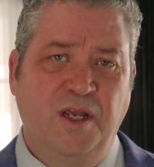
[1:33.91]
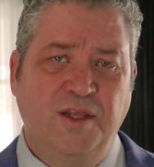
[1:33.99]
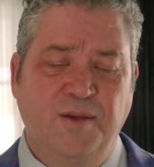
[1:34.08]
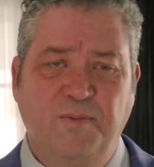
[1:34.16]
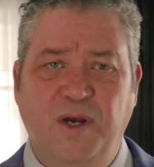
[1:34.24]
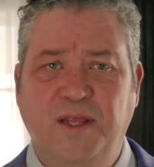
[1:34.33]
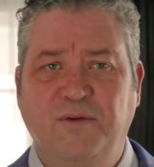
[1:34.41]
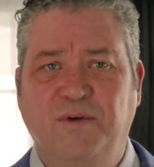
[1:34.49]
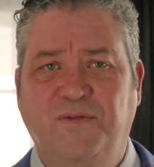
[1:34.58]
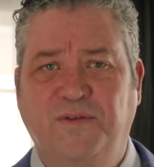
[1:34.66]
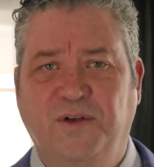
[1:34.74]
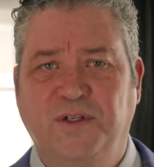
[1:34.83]
The mother
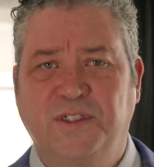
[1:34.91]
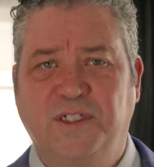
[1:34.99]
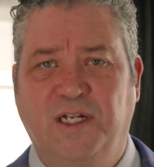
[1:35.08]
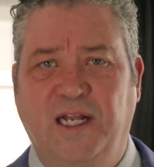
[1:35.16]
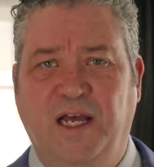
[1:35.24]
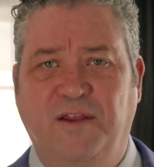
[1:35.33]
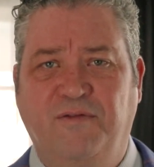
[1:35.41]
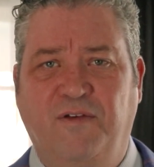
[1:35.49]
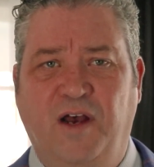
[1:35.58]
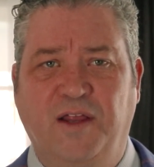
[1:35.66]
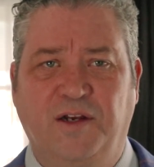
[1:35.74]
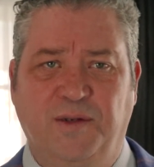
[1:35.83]
refused to allow the
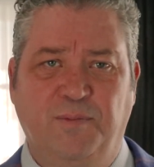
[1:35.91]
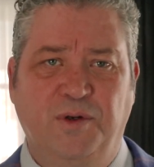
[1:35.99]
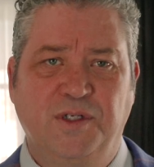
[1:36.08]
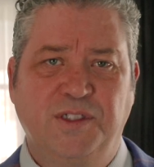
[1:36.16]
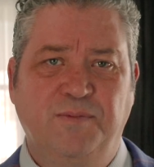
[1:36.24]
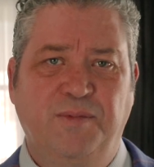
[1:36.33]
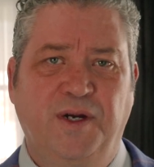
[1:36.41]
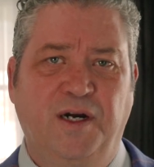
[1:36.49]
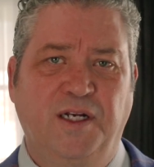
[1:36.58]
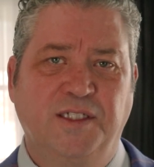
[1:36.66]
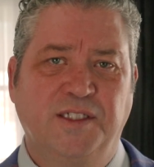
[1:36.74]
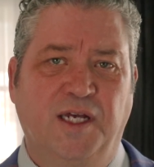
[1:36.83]
father in-person
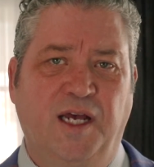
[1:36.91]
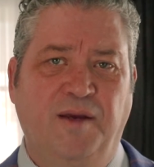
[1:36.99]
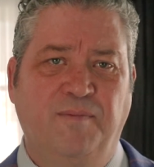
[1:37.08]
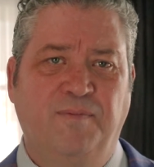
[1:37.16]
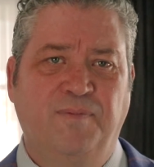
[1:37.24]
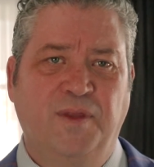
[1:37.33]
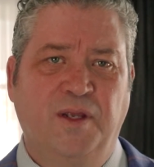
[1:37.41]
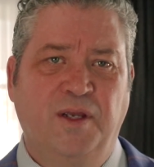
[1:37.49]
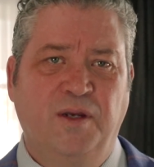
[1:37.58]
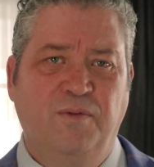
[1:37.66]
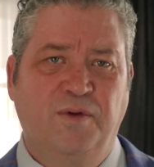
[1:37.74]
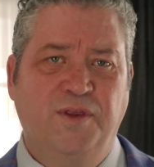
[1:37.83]
parenting time
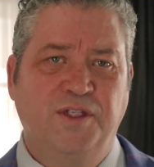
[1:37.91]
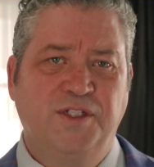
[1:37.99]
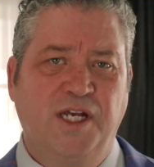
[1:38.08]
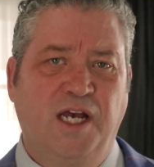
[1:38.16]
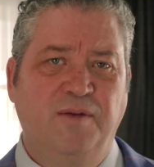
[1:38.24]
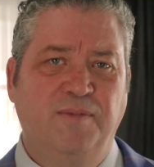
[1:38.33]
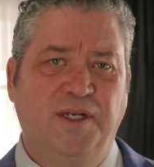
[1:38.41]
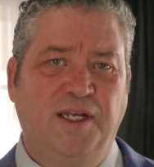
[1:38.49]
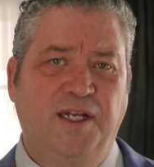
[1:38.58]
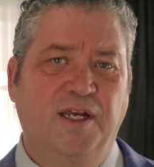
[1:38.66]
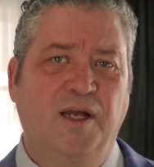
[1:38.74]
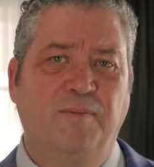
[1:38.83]
with the child
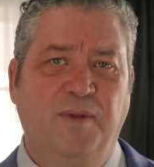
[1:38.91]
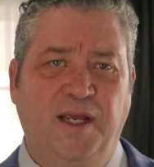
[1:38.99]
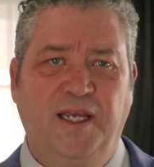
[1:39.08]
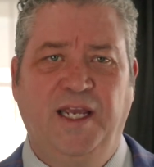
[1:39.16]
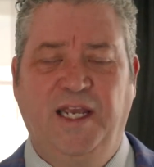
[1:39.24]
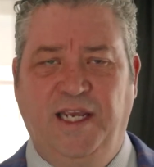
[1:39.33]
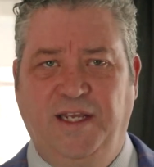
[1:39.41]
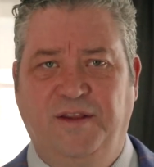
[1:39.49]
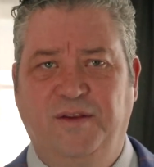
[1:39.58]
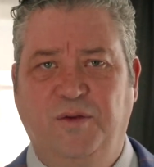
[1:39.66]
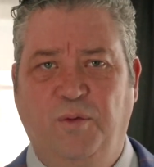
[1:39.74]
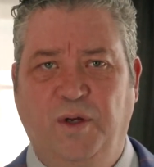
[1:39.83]
beginning on May
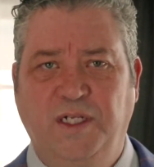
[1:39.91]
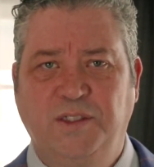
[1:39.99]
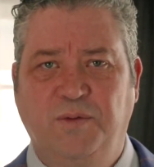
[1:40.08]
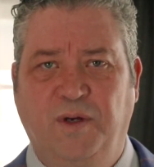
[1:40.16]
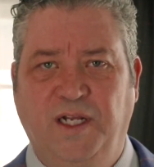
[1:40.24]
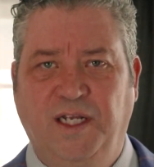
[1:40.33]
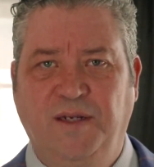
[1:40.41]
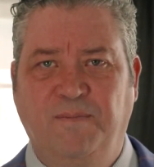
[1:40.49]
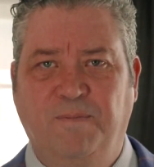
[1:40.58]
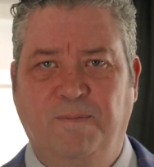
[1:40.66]
8, 2020,